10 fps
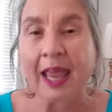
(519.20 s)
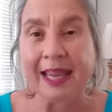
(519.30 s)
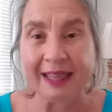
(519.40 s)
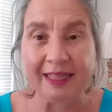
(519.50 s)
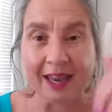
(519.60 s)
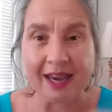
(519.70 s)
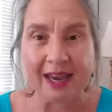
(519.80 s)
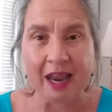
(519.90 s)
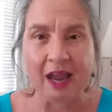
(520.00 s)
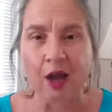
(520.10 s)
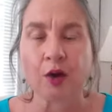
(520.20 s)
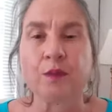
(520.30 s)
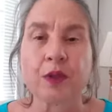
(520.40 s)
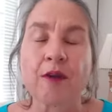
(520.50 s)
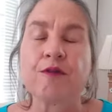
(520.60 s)
in the
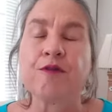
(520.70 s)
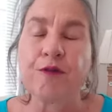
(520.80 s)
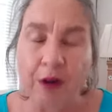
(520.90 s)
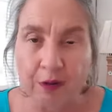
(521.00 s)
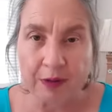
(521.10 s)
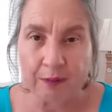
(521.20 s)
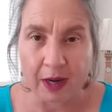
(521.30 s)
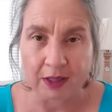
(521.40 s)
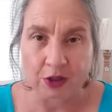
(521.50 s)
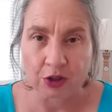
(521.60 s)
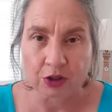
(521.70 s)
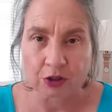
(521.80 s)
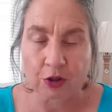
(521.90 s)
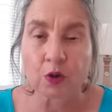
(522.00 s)
now. Very much.